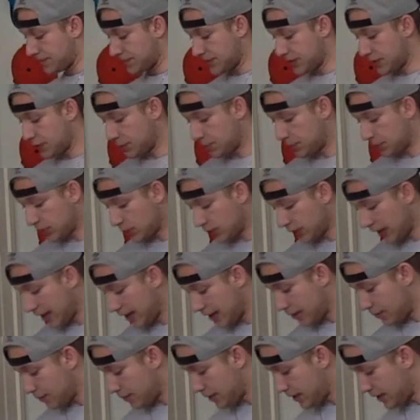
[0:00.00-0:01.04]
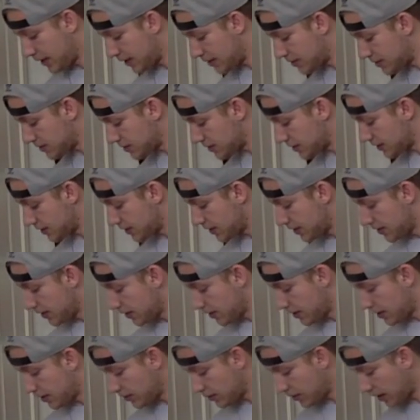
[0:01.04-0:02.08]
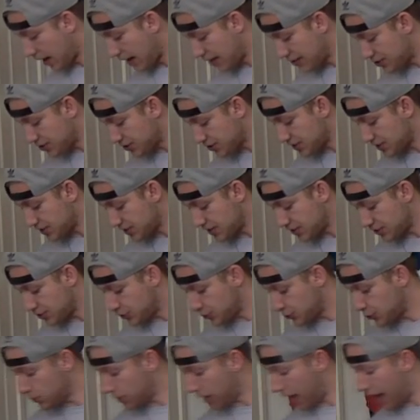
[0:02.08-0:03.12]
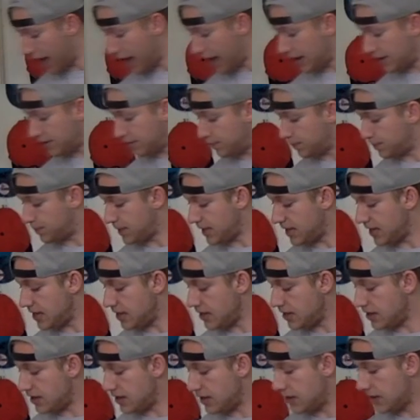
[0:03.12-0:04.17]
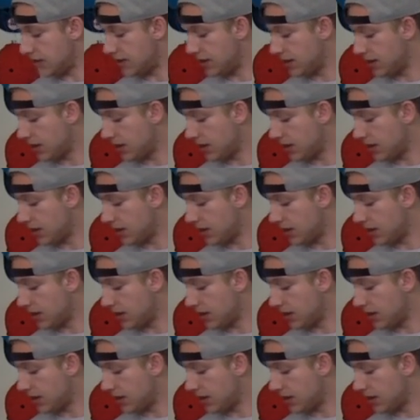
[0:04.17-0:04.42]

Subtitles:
the plan, because Elisha said, "Do not be